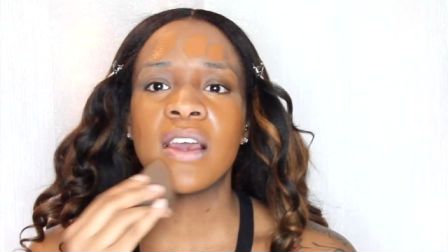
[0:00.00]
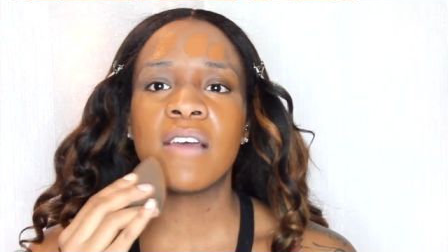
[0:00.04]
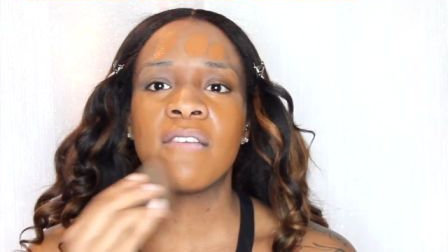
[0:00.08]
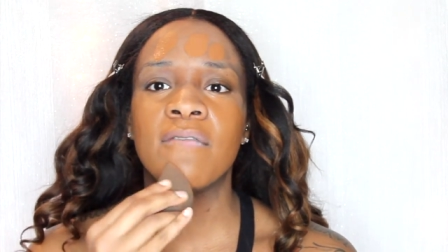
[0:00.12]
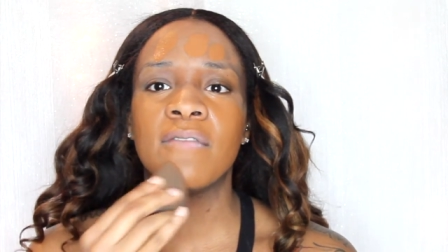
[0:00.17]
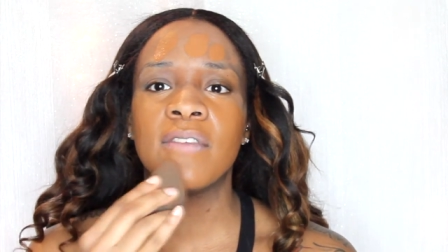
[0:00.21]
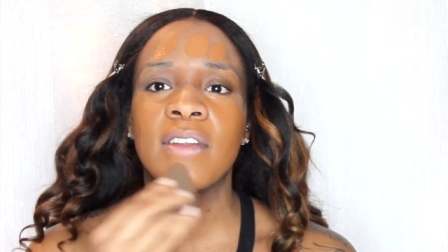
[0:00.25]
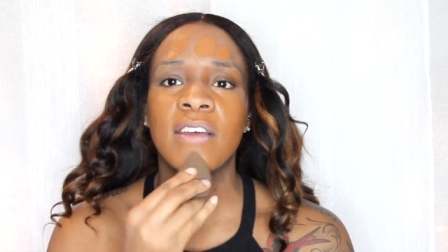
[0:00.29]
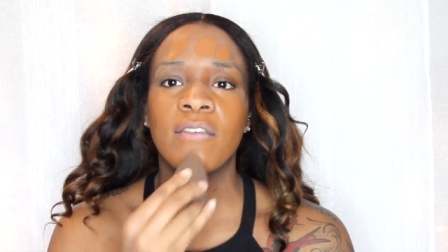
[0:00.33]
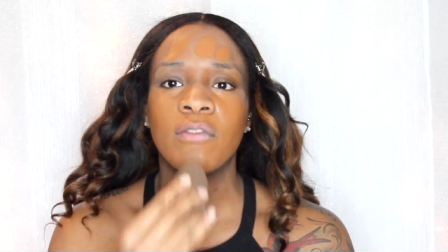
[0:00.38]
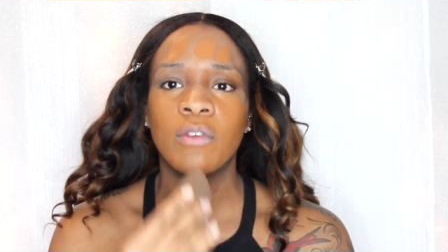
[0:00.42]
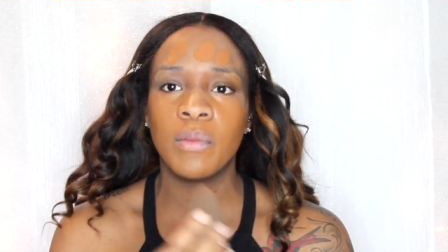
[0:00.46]

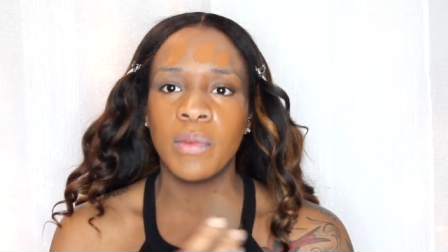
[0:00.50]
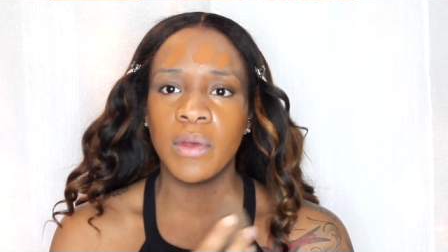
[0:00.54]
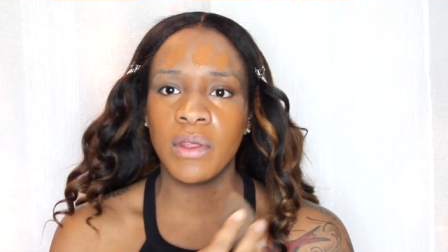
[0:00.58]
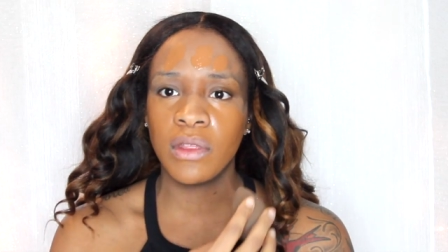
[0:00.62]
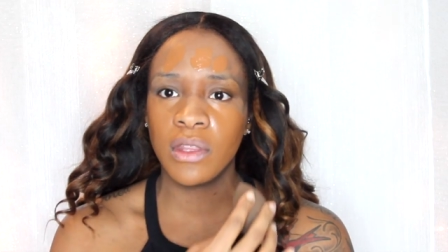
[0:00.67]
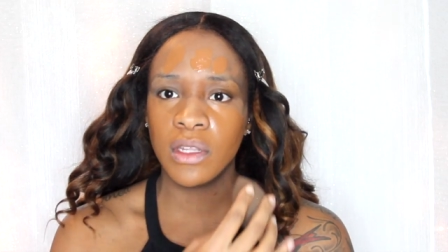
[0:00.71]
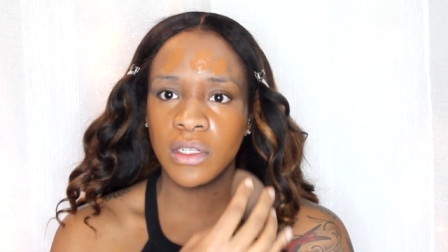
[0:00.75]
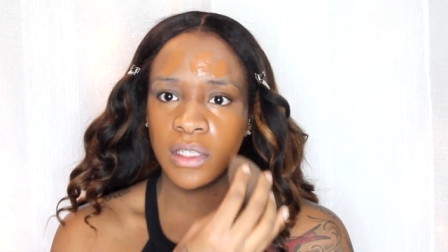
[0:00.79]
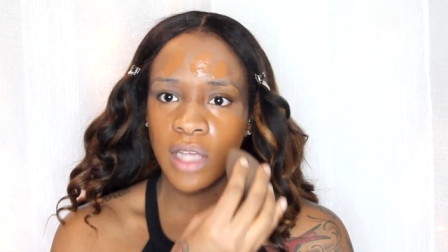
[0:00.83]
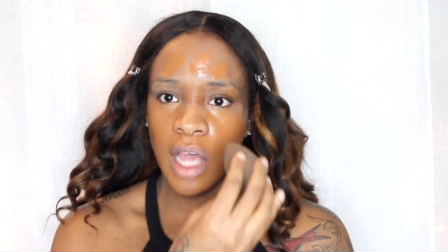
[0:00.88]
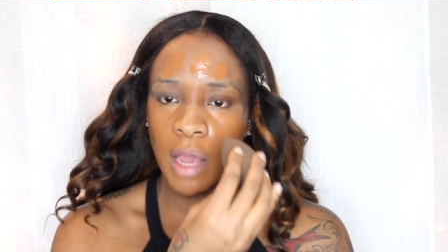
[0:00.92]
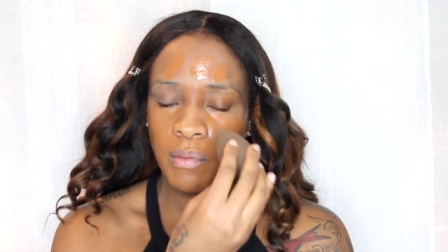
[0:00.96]
I've never
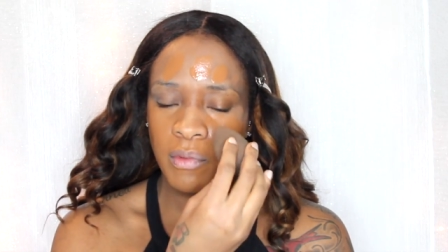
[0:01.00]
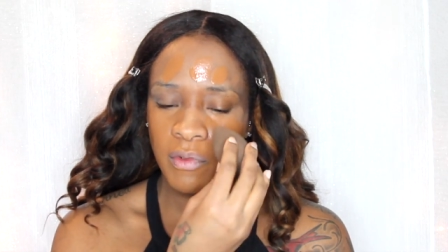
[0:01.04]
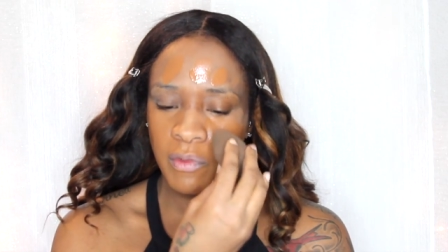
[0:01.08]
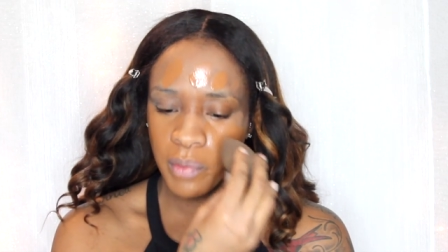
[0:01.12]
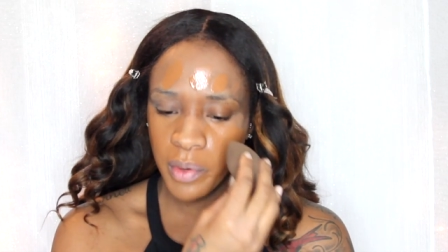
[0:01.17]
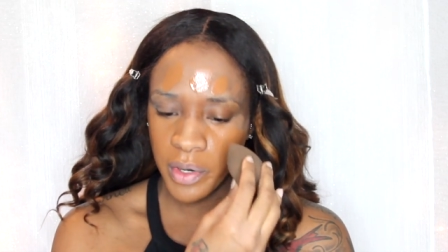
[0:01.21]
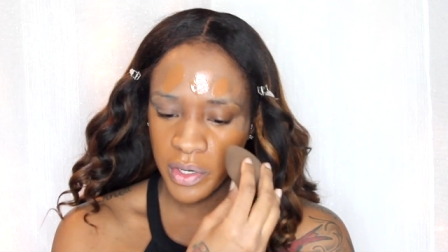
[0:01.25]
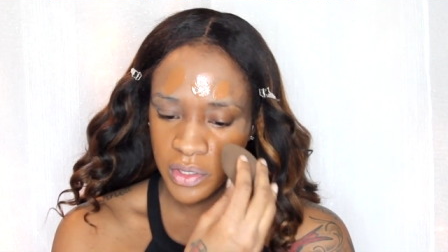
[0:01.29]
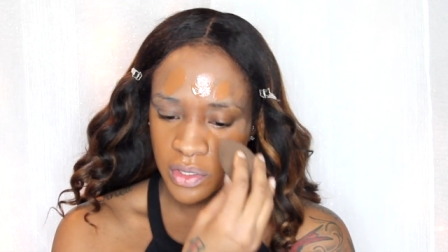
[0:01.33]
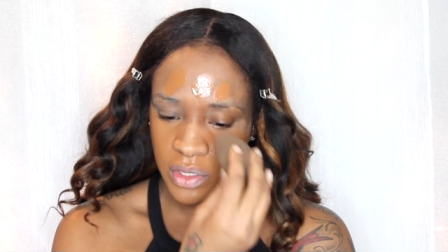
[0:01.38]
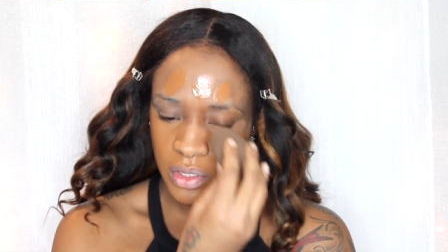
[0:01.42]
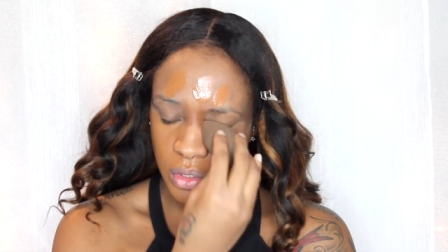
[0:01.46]
been the type of
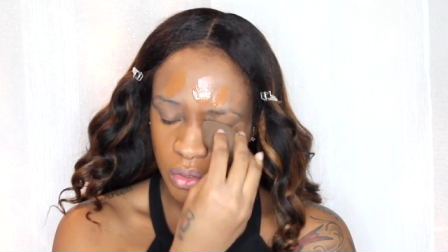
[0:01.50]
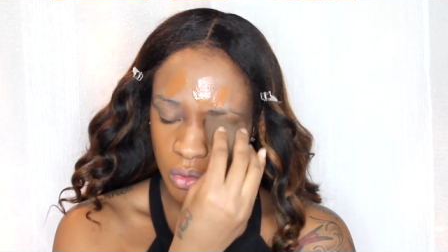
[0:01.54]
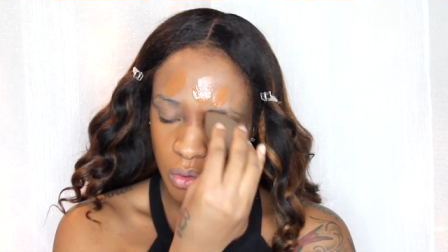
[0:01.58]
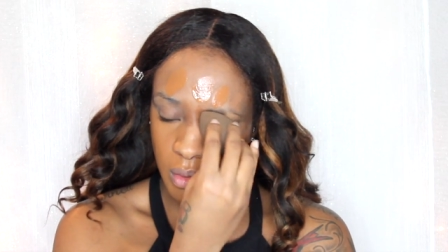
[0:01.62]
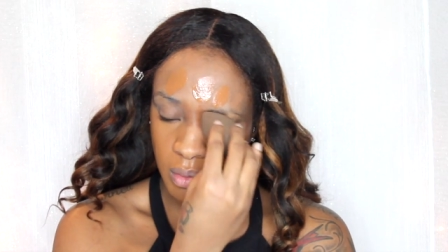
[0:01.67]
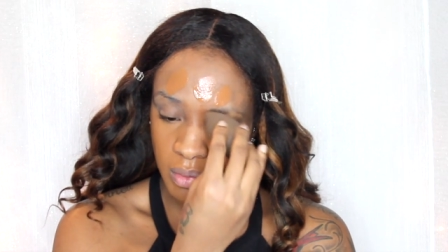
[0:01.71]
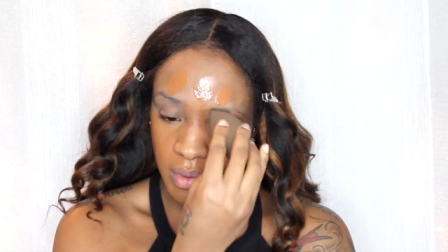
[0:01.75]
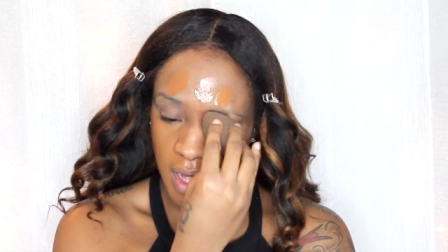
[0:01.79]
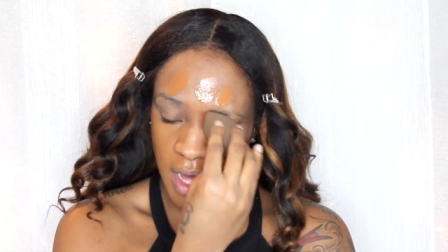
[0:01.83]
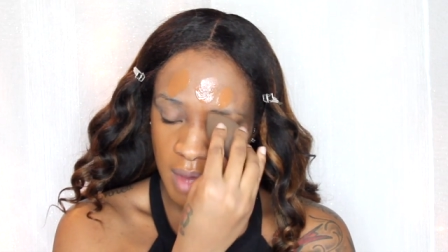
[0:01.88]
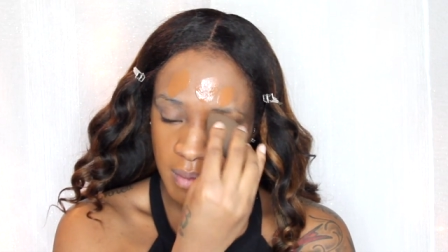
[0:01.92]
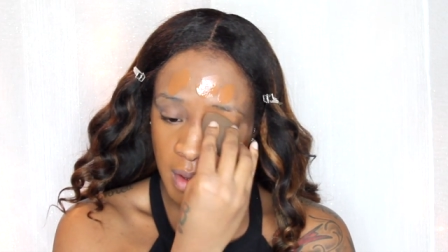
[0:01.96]
person to
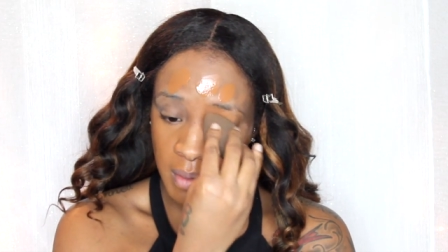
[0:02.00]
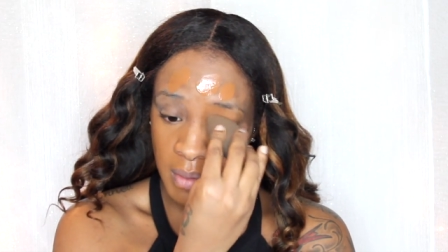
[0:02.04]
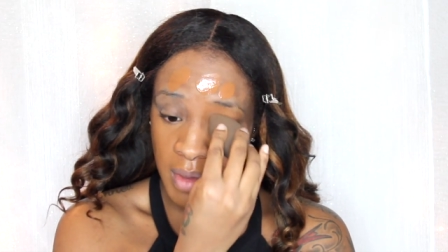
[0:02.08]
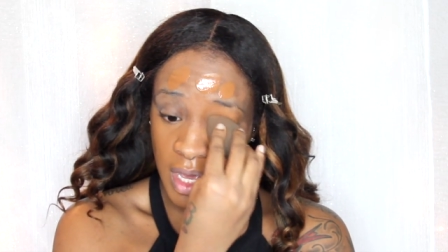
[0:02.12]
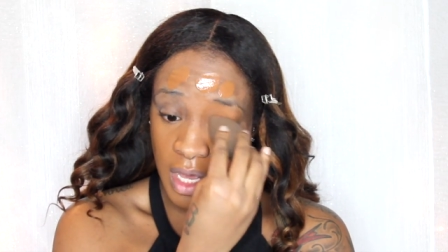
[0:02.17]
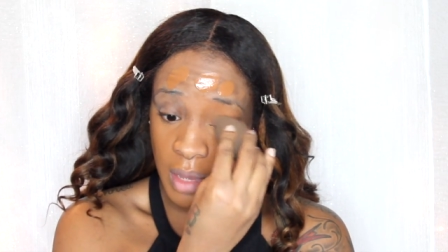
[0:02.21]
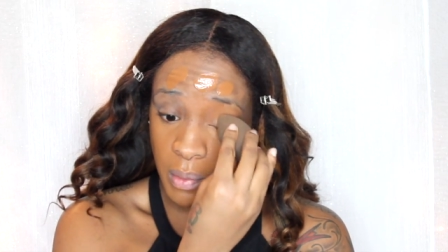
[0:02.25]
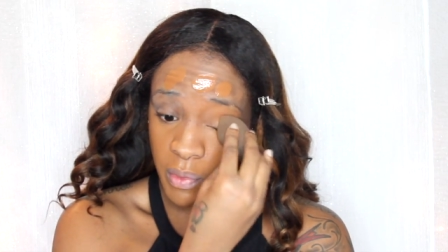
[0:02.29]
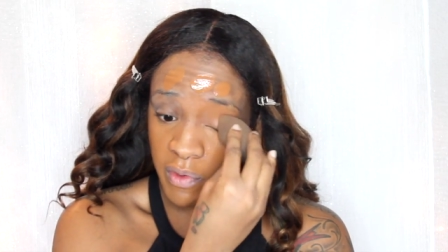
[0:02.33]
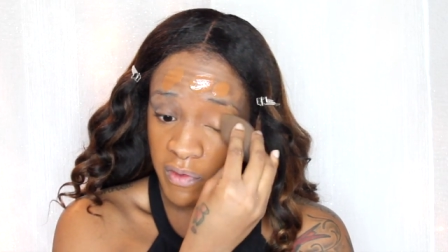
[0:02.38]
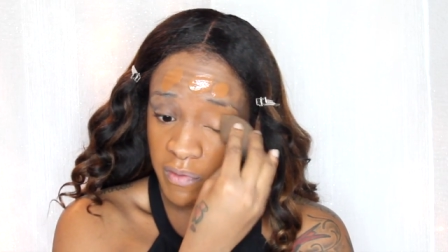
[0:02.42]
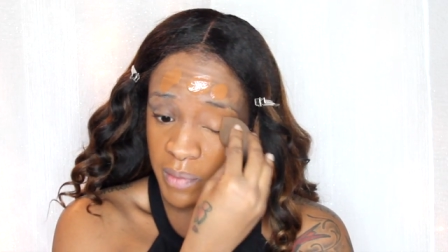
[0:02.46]
apply my
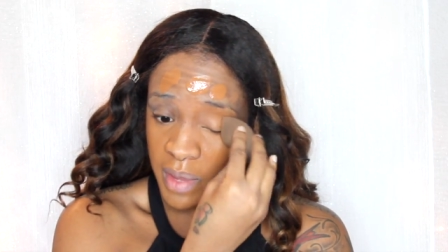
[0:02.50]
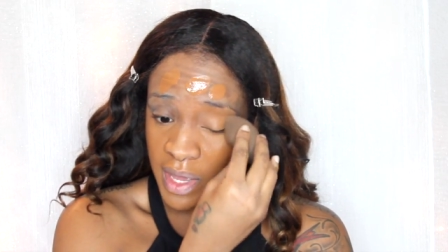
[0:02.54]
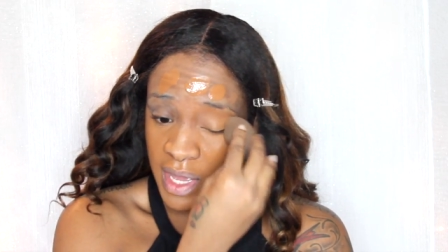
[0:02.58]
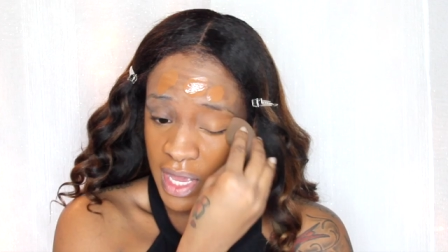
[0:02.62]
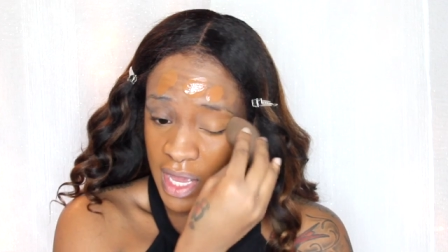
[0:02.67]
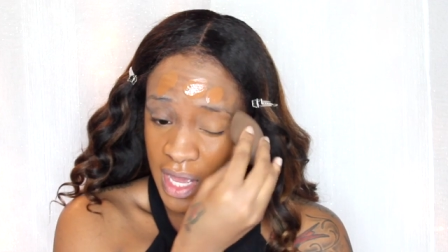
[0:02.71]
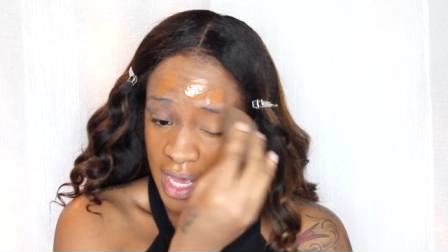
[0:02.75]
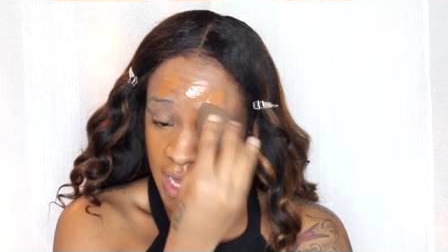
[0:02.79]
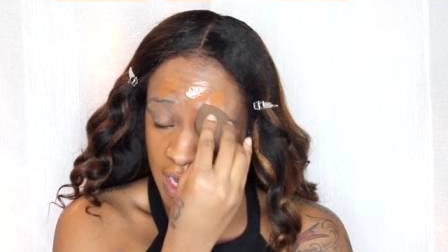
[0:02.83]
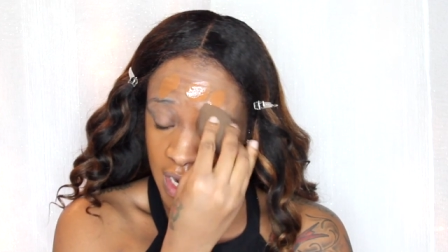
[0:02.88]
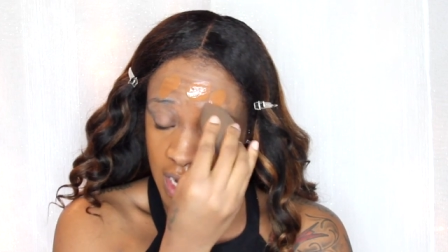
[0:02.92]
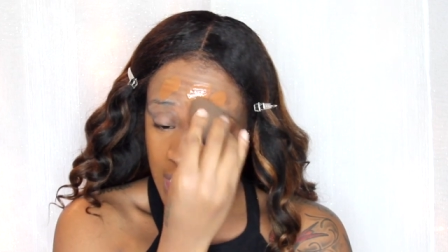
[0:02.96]
makeup with my
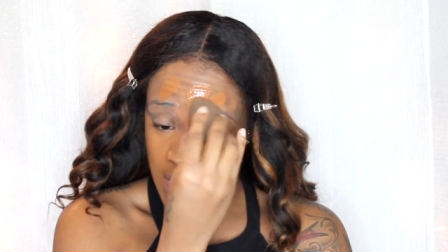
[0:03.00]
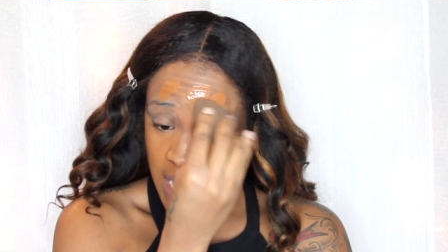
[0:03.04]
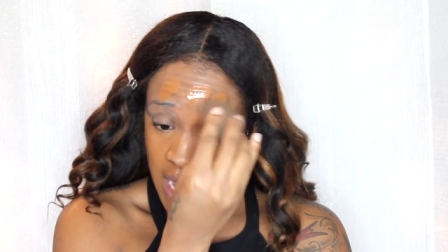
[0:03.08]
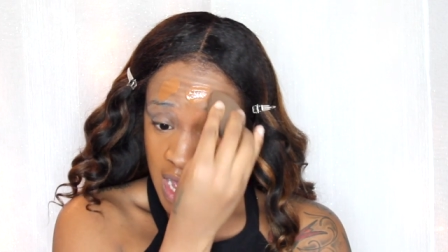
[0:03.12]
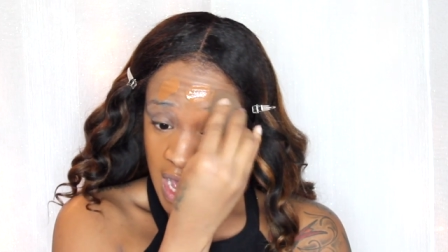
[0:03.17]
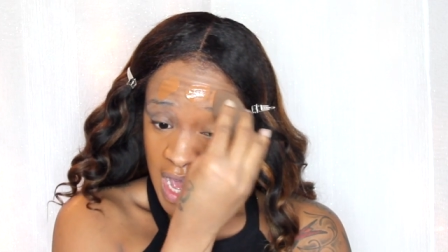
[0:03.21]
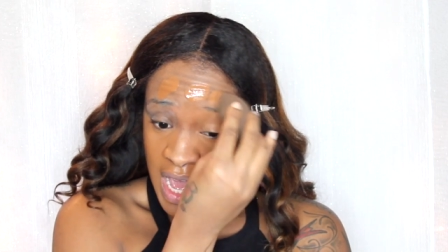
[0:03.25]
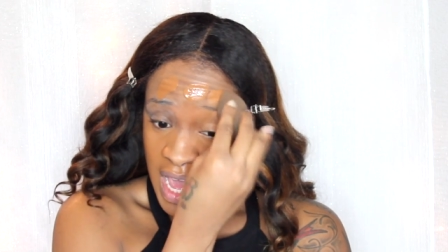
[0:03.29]
hand